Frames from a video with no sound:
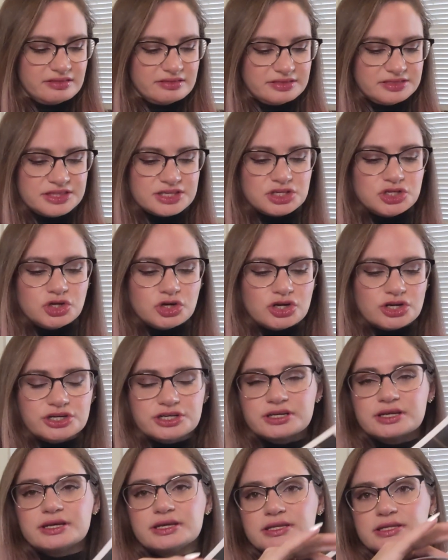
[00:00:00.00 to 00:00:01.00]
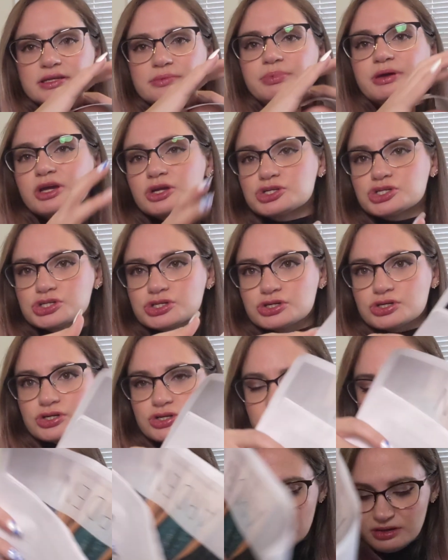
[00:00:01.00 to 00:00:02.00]
the yarn in the
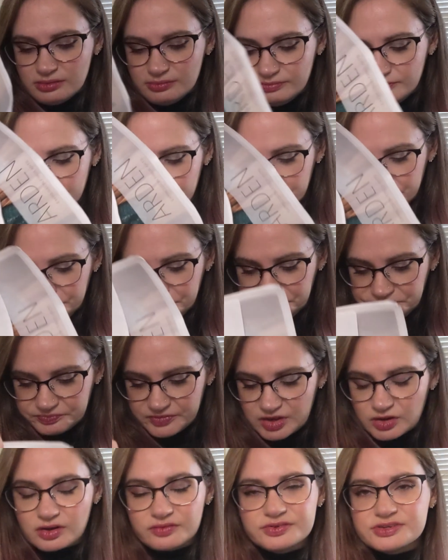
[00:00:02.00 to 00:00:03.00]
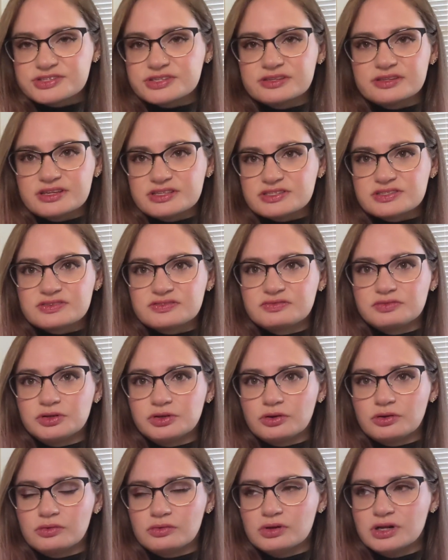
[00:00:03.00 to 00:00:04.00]
picture, and obviously that's, you
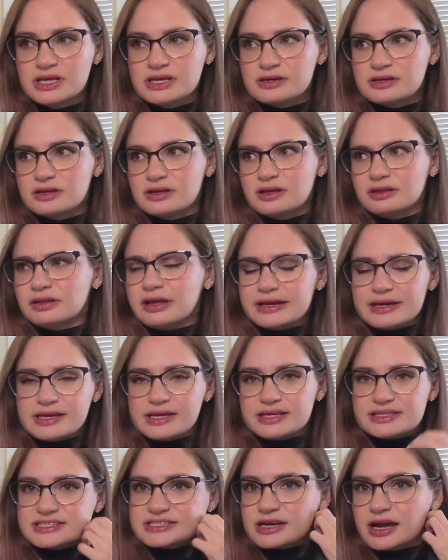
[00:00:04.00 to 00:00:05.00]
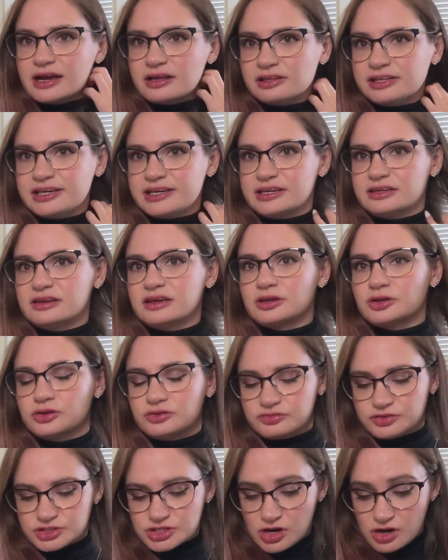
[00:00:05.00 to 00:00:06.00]
know, lighting and styling and
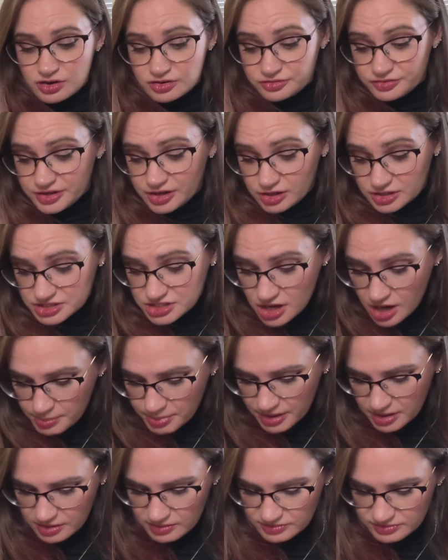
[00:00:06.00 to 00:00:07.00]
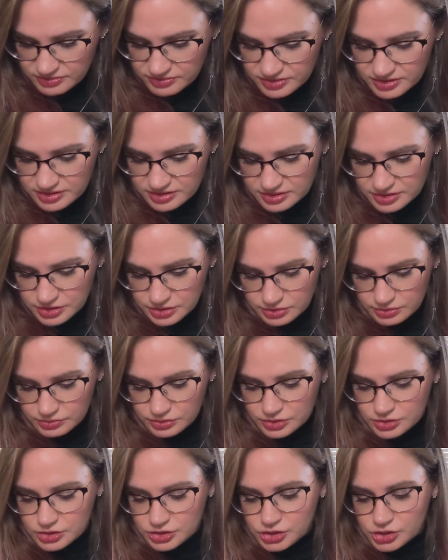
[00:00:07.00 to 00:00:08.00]
good photography on top of, you know,
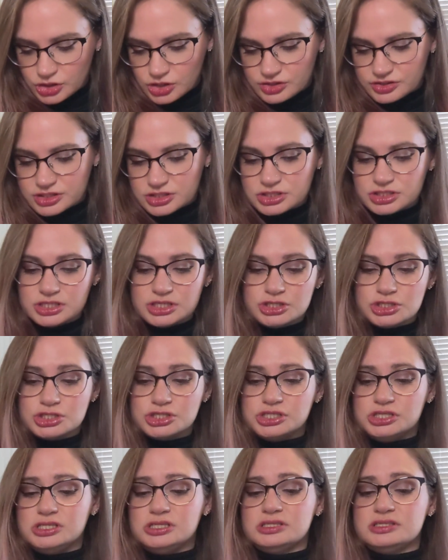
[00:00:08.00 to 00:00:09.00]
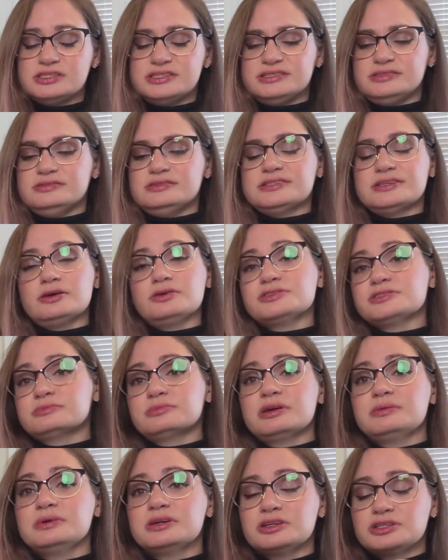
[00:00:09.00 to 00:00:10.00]
the good yarn that she sells,
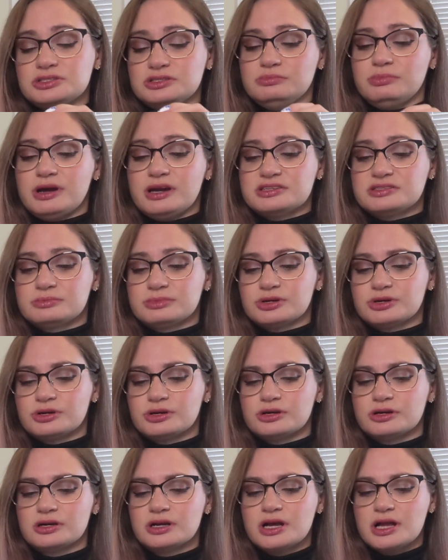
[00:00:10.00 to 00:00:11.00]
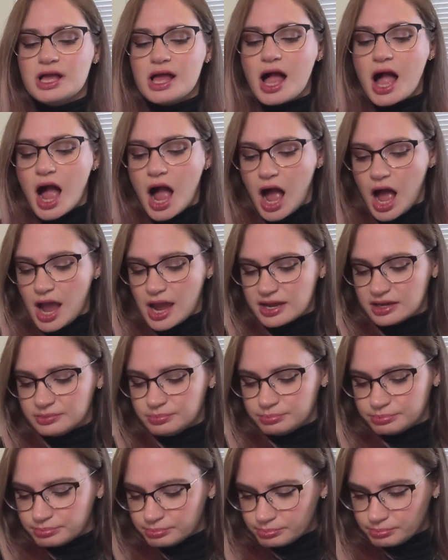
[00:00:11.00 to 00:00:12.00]
and maybe I should buy some of her. I